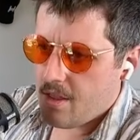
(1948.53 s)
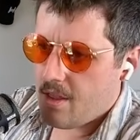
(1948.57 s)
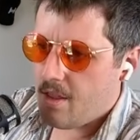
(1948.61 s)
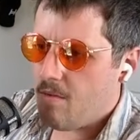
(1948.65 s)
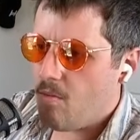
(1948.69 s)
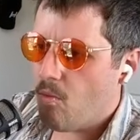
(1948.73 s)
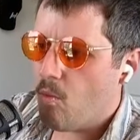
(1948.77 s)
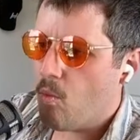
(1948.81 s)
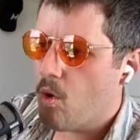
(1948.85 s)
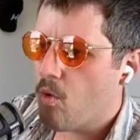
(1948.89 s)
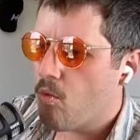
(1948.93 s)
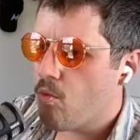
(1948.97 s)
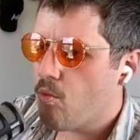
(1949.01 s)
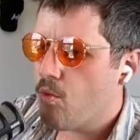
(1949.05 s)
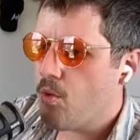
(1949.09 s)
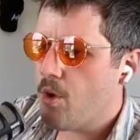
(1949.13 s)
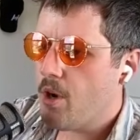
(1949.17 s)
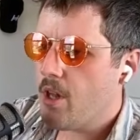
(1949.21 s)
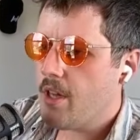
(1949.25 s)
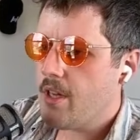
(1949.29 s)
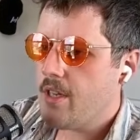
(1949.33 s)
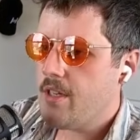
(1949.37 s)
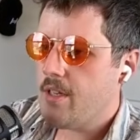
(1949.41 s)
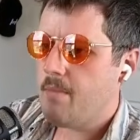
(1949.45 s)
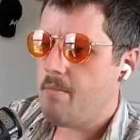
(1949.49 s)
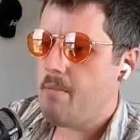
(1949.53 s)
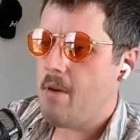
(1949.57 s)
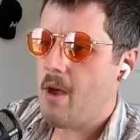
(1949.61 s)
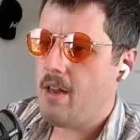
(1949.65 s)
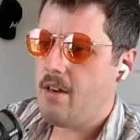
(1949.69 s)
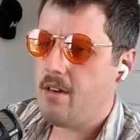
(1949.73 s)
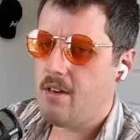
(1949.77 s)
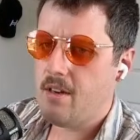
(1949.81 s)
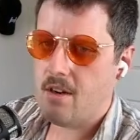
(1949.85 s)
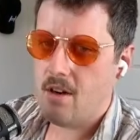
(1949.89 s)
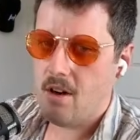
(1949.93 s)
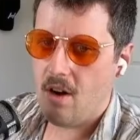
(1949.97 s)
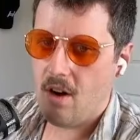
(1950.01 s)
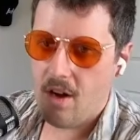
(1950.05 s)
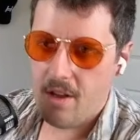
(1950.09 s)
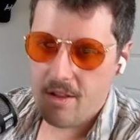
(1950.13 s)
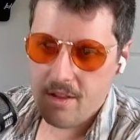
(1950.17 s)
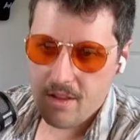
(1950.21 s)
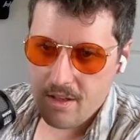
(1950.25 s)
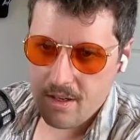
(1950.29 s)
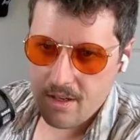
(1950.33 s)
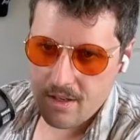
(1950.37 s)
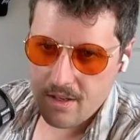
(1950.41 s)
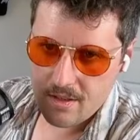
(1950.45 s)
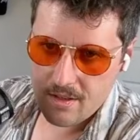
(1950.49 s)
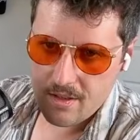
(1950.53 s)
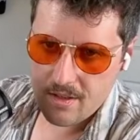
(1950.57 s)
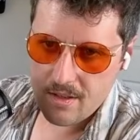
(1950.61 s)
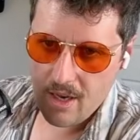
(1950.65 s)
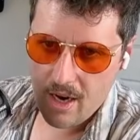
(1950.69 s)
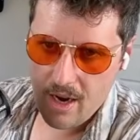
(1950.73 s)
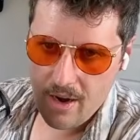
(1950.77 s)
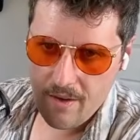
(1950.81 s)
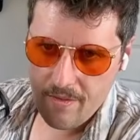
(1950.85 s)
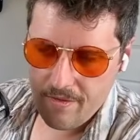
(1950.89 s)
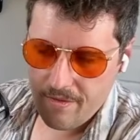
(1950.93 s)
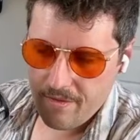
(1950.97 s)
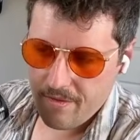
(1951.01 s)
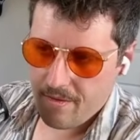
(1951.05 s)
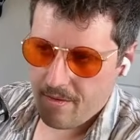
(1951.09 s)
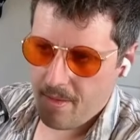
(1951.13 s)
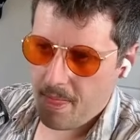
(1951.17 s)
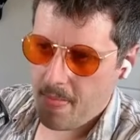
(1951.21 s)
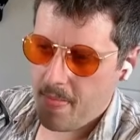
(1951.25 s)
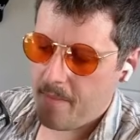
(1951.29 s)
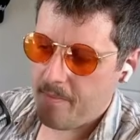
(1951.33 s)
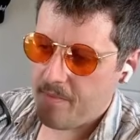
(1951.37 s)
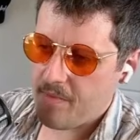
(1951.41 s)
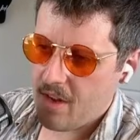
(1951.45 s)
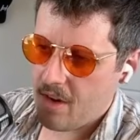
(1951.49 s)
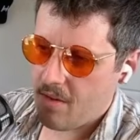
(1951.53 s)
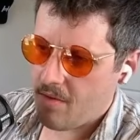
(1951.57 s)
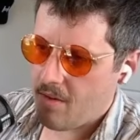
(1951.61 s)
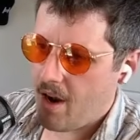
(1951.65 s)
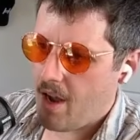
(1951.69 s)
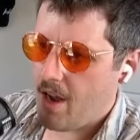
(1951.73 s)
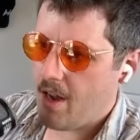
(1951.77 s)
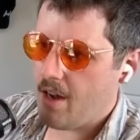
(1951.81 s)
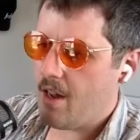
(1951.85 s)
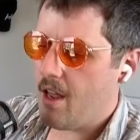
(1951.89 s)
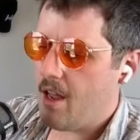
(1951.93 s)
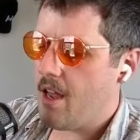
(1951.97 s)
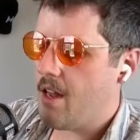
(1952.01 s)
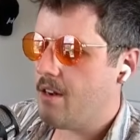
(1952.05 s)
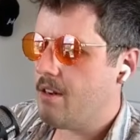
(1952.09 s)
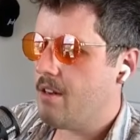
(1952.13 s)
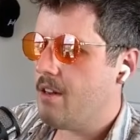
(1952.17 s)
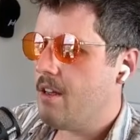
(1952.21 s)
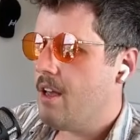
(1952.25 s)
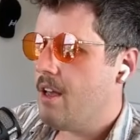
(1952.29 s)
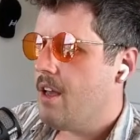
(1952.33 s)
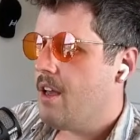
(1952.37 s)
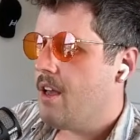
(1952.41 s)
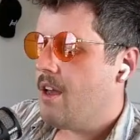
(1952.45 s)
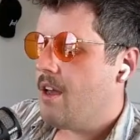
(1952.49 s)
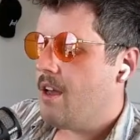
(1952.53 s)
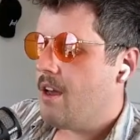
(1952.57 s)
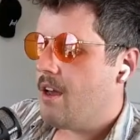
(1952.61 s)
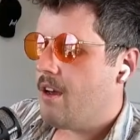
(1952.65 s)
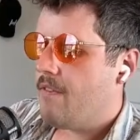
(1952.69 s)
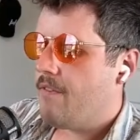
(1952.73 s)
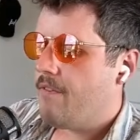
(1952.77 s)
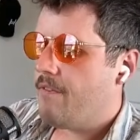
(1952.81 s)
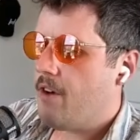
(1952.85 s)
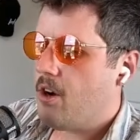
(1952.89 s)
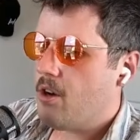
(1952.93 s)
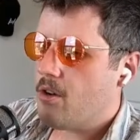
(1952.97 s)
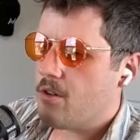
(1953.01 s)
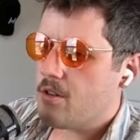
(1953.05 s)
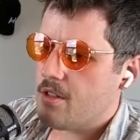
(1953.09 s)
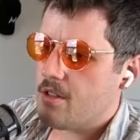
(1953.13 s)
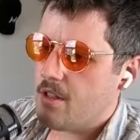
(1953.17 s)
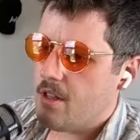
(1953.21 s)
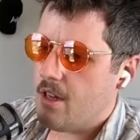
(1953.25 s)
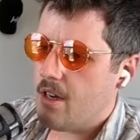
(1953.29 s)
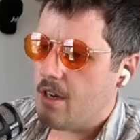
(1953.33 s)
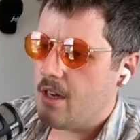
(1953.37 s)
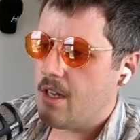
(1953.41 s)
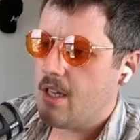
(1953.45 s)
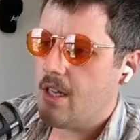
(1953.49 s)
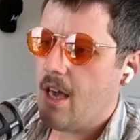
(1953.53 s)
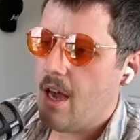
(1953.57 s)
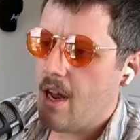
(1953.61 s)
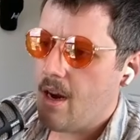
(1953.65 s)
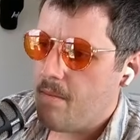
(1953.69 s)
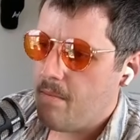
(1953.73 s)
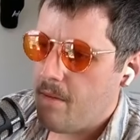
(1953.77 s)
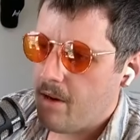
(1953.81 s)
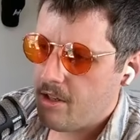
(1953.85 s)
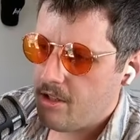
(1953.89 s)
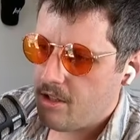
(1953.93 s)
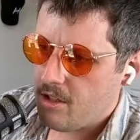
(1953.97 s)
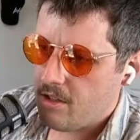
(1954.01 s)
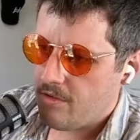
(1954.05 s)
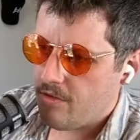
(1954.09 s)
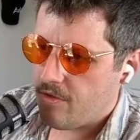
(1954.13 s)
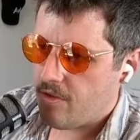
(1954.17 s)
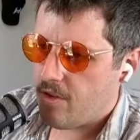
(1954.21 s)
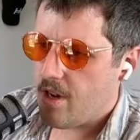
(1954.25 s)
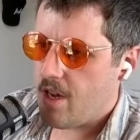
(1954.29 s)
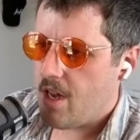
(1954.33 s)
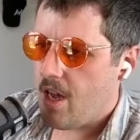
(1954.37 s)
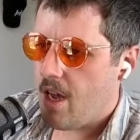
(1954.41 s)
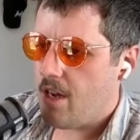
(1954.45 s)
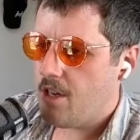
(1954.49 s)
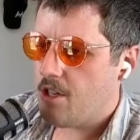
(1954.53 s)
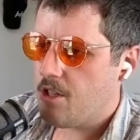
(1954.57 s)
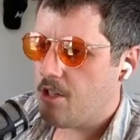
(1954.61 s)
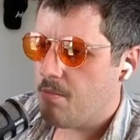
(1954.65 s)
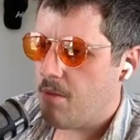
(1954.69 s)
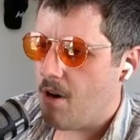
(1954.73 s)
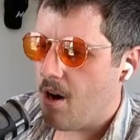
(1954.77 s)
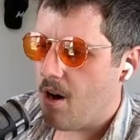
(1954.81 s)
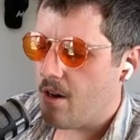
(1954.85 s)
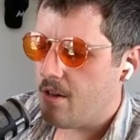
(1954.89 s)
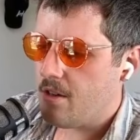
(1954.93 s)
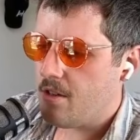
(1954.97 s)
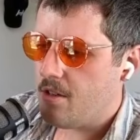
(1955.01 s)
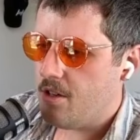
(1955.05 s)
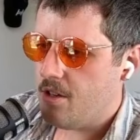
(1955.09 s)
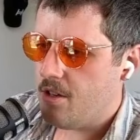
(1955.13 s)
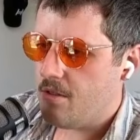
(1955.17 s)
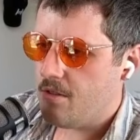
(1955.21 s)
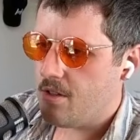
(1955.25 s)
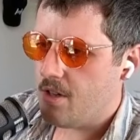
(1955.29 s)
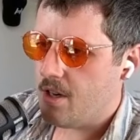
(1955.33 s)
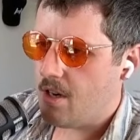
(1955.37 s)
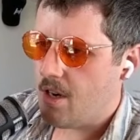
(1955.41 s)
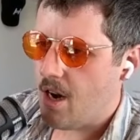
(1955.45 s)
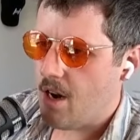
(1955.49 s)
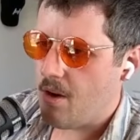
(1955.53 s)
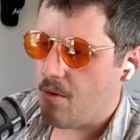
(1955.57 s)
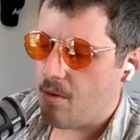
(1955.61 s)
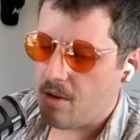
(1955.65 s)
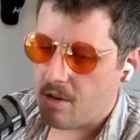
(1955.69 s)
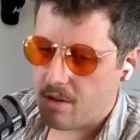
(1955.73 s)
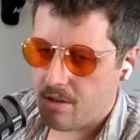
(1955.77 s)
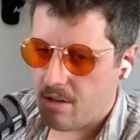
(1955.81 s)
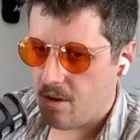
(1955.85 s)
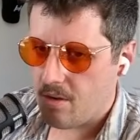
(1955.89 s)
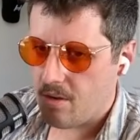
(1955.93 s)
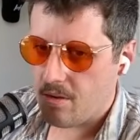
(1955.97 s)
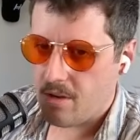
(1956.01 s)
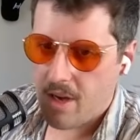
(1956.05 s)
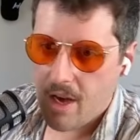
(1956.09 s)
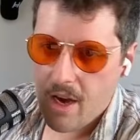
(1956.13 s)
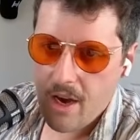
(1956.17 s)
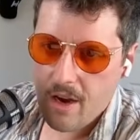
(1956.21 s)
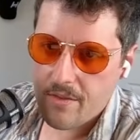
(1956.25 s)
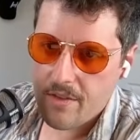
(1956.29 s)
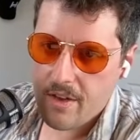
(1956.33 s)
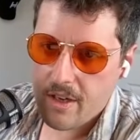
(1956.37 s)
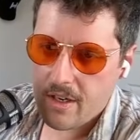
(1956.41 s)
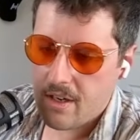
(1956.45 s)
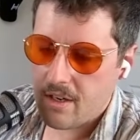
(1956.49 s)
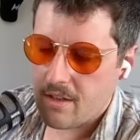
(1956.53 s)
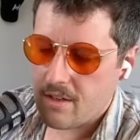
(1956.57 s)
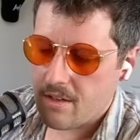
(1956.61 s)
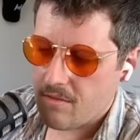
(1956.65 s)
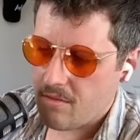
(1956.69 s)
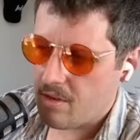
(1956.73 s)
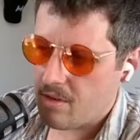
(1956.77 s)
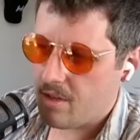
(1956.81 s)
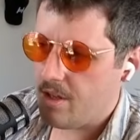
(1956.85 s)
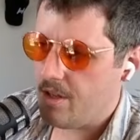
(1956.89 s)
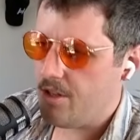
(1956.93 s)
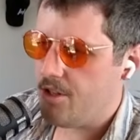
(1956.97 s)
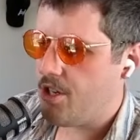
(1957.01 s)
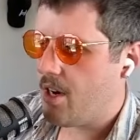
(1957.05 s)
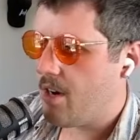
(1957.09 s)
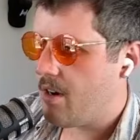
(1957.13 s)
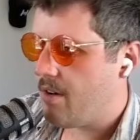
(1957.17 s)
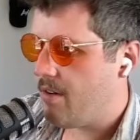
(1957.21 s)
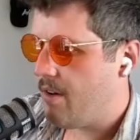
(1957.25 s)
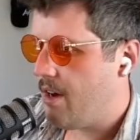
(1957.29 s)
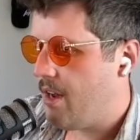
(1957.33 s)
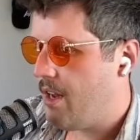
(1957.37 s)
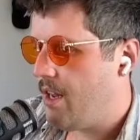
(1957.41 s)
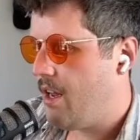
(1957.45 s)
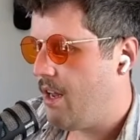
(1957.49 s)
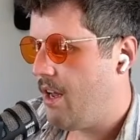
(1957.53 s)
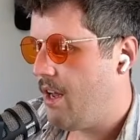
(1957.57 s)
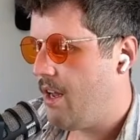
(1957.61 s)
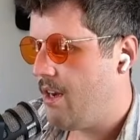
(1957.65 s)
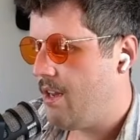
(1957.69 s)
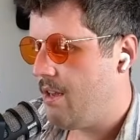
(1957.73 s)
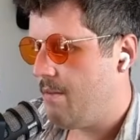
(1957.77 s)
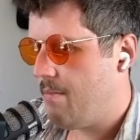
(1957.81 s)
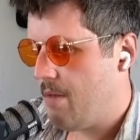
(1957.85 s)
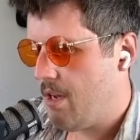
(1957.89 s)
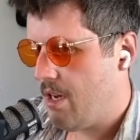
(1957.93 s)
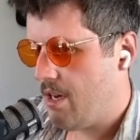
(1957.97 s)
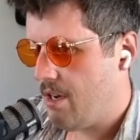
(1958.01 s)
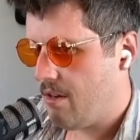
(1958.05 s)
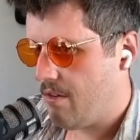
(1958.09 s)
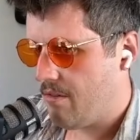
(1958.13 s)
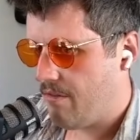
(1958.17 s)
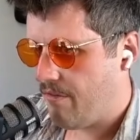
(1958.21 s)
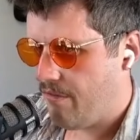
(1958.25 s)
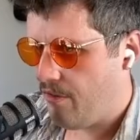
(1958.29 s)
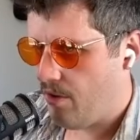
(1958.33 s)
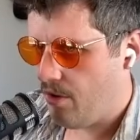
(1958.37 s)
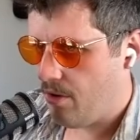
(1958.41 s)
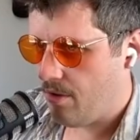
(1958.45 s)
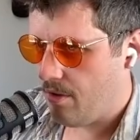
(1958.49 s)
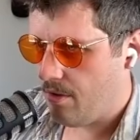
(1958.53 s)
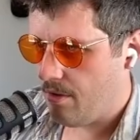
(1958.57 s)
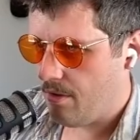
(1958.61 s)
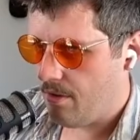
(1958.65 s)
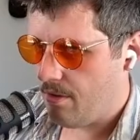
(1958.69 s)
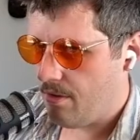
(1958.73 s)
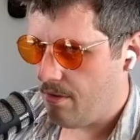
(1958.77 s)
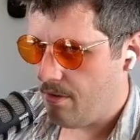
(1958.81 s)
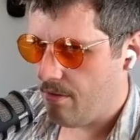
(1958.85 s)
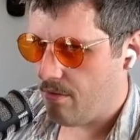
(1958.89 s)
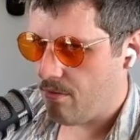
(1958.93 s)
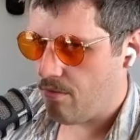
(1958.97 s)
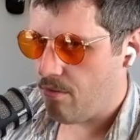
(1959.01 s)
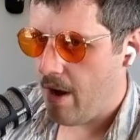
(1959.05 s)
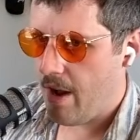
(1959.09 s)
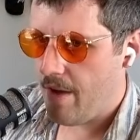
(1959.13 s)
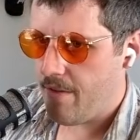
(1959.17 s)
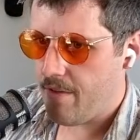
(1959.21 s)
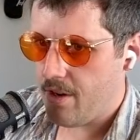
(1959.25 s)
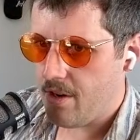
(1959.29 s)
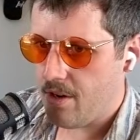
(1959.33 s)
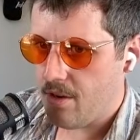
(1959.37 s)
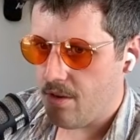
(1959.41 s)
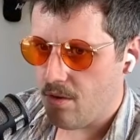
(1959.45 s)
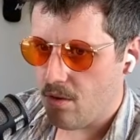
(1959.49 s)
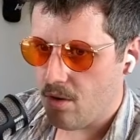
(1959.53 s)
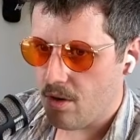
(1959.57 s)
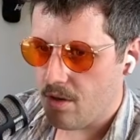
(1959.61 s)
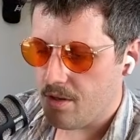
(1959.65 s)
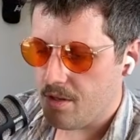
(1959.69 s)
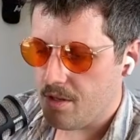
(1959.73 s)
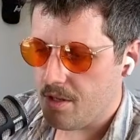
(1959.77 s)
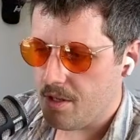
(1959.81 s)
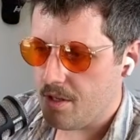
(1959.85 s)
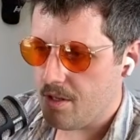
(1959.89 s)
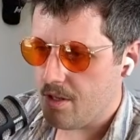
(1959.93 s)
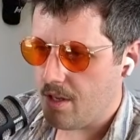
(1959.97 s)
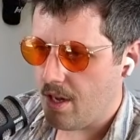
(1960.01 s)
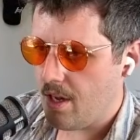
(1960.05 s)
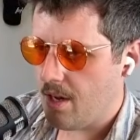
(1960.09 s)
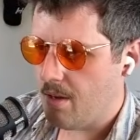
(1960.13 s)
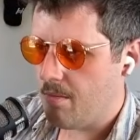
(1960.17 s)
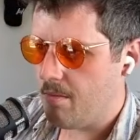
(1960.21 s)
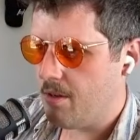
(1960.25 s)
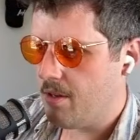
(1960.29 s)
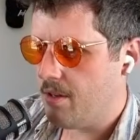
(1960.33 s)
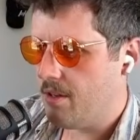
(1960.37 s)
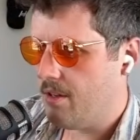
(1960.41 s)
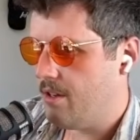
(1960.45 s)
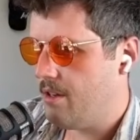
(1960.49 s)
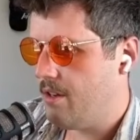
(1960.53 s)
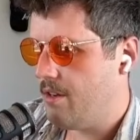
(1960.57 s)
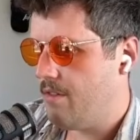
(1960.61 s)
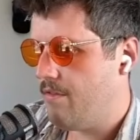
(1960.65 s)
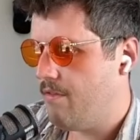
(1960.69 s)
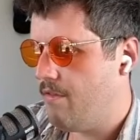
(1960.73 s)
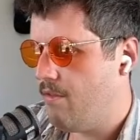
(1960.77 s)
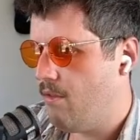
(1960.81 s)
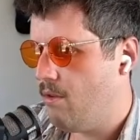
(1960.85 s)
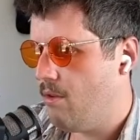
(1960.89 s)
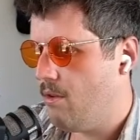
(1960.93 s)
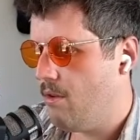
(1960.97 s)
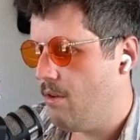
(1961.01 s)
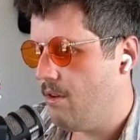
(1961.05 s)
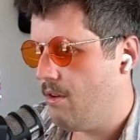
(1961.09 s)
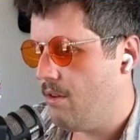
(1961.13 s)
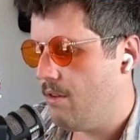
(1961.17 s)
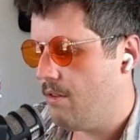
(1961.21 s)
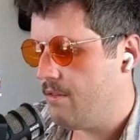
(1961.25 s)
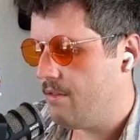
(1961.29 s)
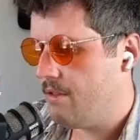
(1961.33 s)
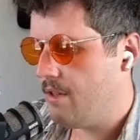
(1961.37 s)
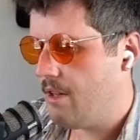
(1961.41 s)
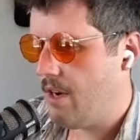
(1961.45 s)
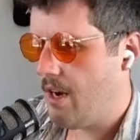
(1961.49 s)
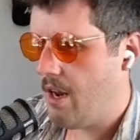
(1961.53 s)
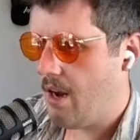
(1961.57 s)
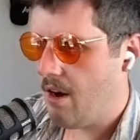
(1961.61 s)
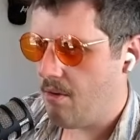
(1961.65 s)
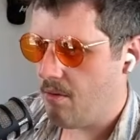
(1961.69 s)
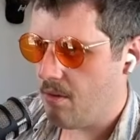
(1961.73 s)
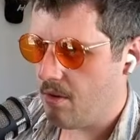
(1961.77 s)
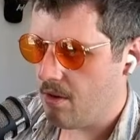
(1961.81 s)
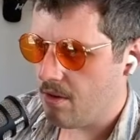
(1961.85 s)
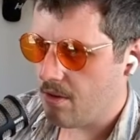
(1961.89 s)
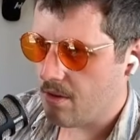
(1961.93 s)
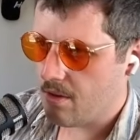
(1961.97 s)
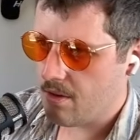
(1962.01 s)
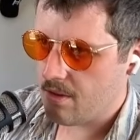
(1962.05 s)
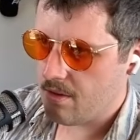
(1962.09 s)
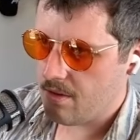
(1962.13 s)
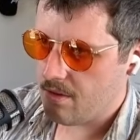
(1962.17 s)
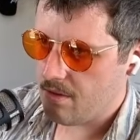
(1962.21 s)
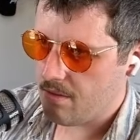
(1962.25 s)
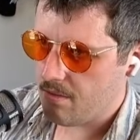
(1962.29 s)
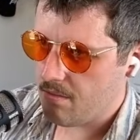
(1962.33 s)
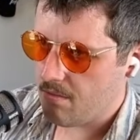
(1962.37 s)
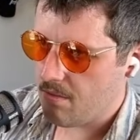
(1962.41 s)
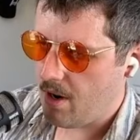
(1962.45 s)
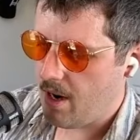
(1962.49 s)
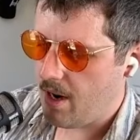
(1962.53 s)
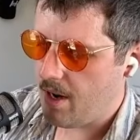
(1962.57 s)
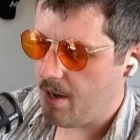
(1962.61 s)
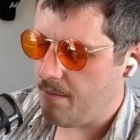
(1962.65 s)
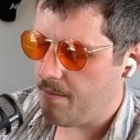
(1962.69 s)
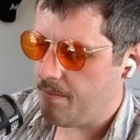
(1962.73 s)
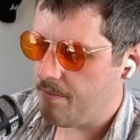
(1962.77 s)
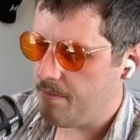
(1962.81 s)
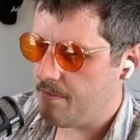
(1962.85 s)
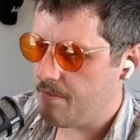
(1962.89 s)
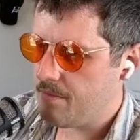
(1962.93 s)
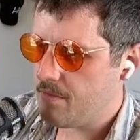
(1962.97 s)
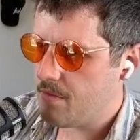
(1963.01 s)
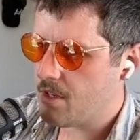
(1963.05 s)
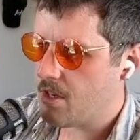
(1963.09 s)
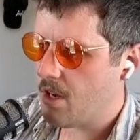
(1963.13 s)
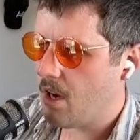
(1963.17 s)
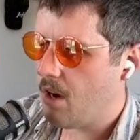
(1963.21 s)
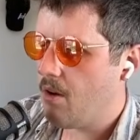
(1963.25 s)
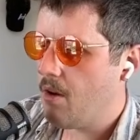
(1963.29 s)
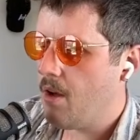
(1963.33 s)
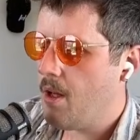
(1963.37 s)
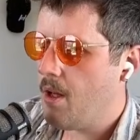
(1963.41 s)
really dependent on this stuff, right? And folks that get a bunch of free HBAR to use the network don't count. That doesn't really generate any meaningful revenue or sustainability for the network, right? So